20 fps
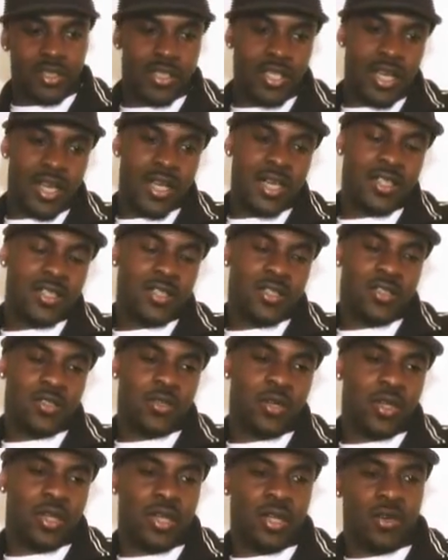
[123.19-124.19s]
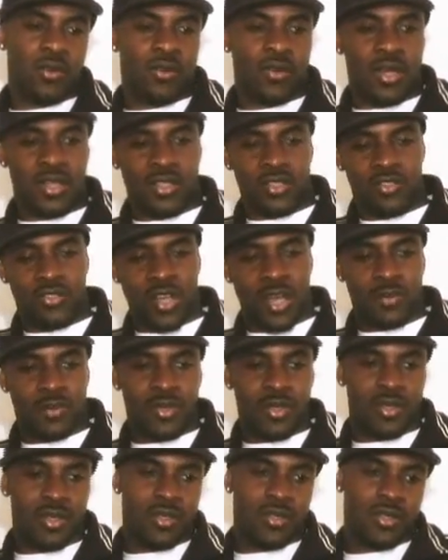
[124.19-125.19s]
Yeah, I got this joint out. I just dropped
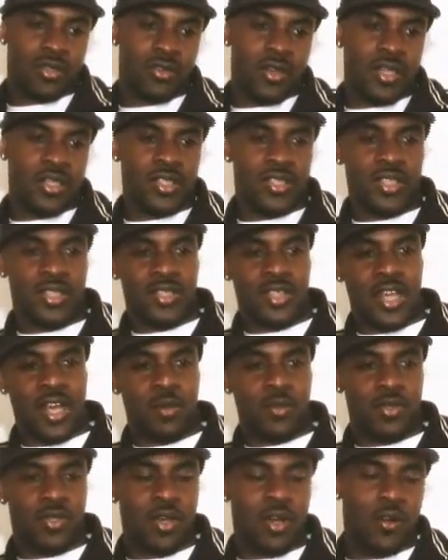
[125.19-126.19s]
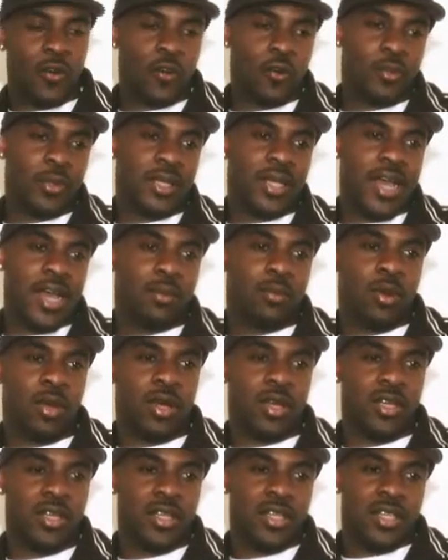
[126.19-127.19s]
the greatest hits album. It's called Urban
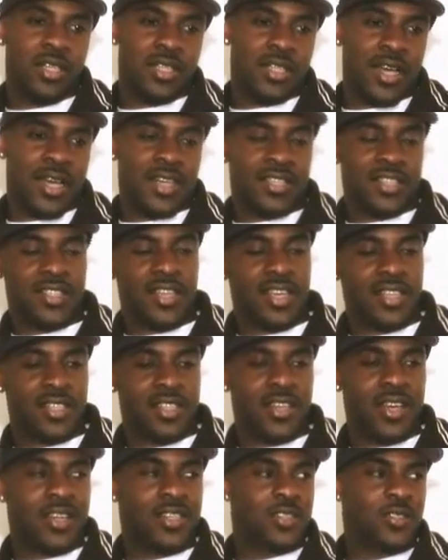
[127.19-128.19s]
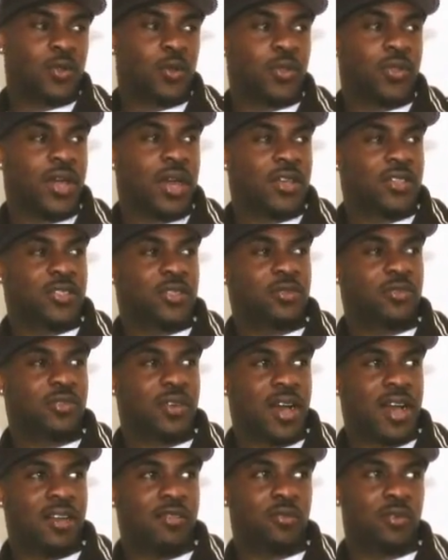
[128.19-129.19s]
Landmark, 1989 to
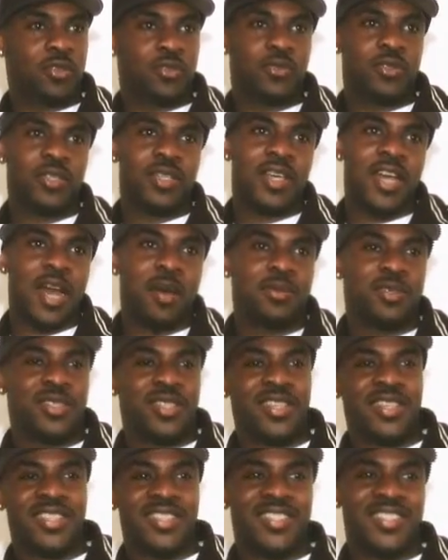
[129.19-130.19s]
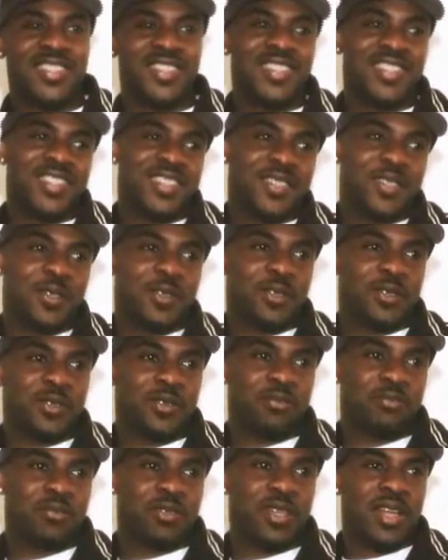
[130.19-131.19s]
2005, which really encapsulates
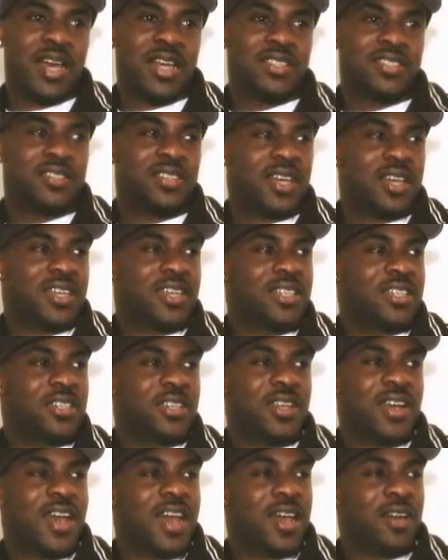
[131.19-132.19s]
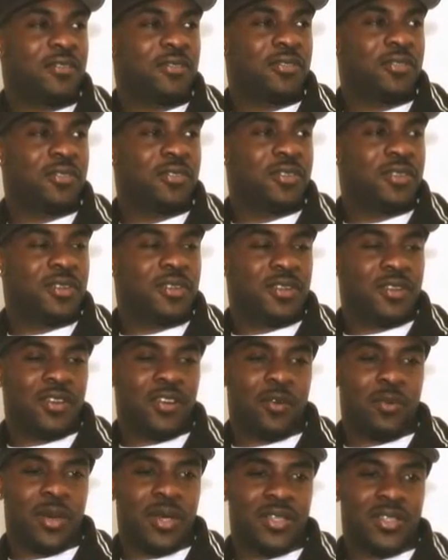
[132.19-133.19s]
the last decade and a half
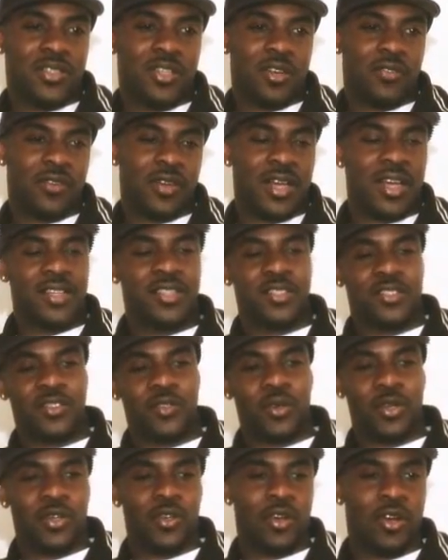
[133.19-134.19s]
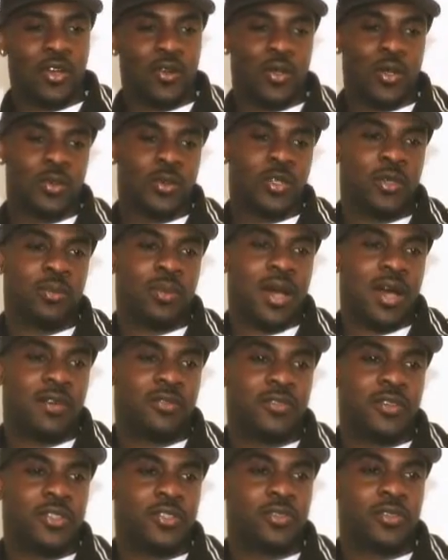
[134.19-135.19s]
of my stuff. I got this joint called Criminal
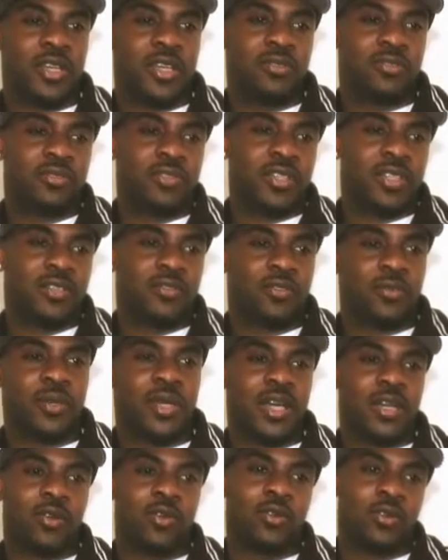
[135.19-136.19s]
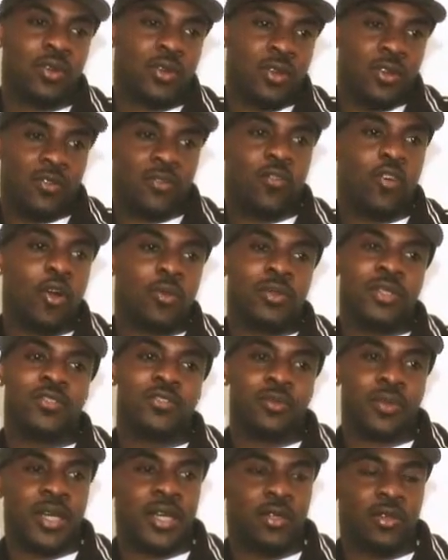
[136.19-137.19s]
Mind featuring Infinite, formerly
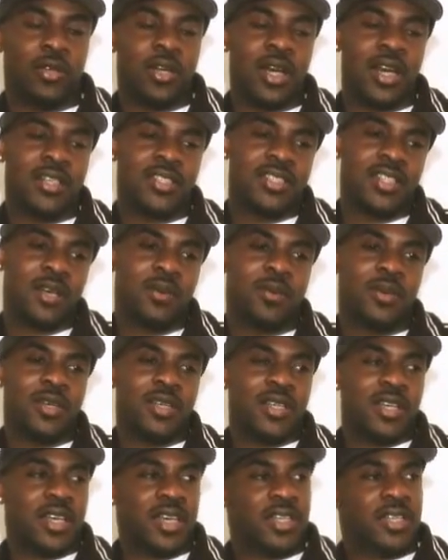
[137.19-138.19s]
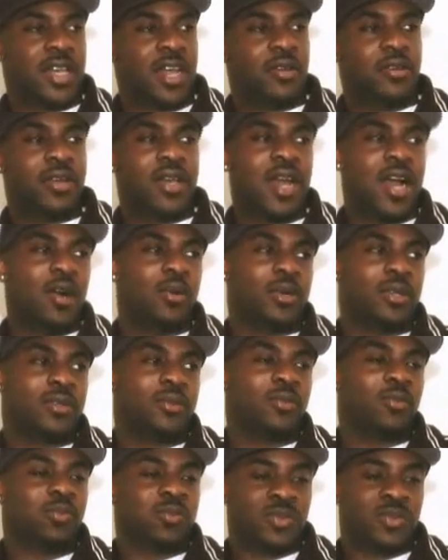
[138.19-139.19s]
from Ghetto Concept, and Larry Gowan.